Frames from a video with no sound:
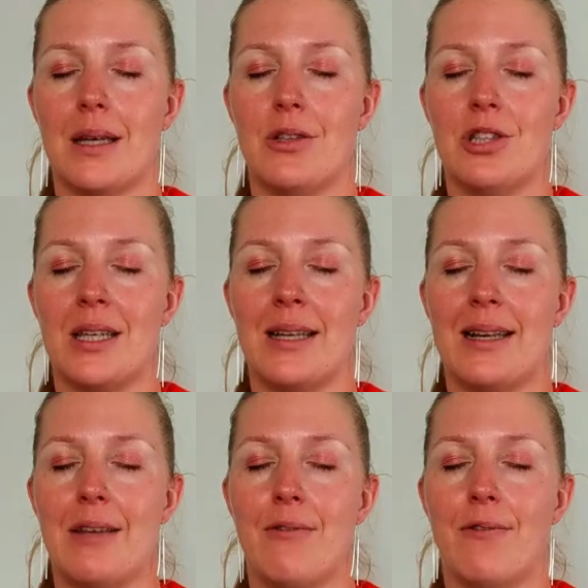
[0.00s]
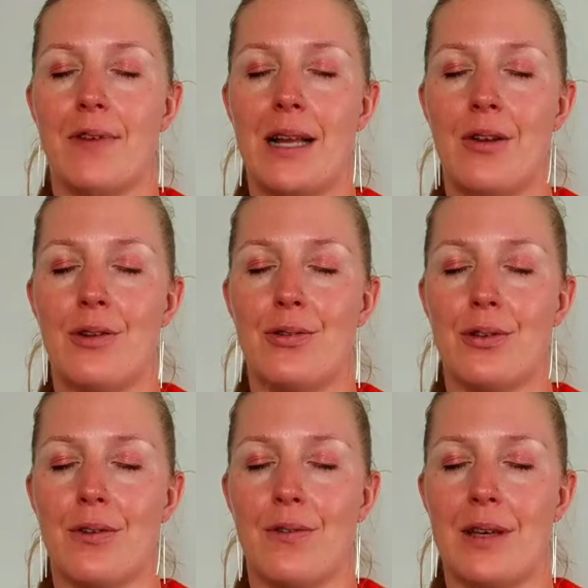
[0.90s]
and gently feel the
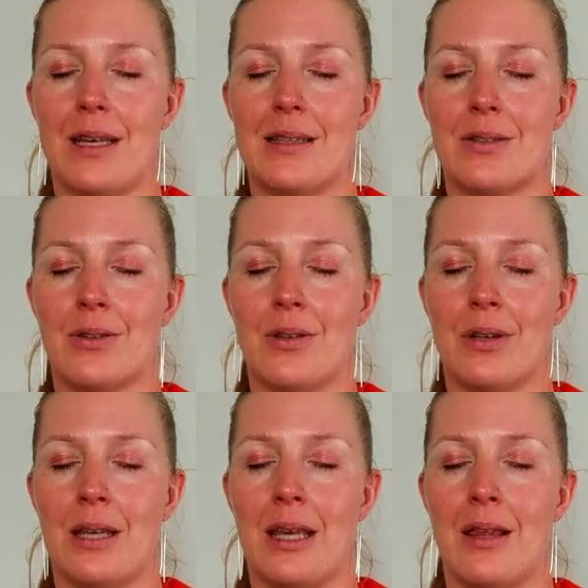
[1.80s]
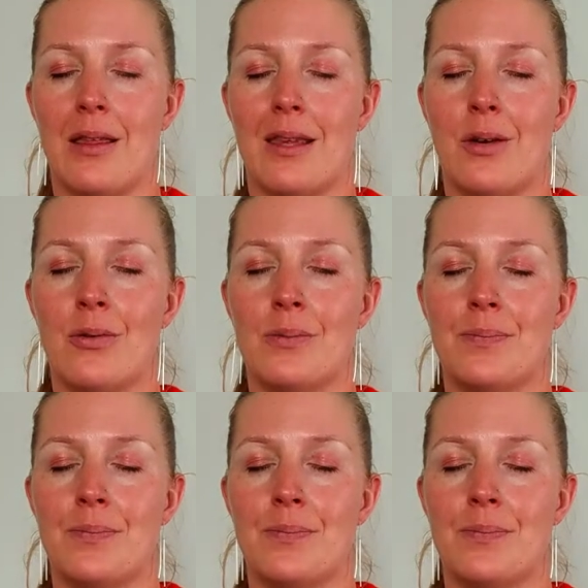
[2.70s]
surface underneath you,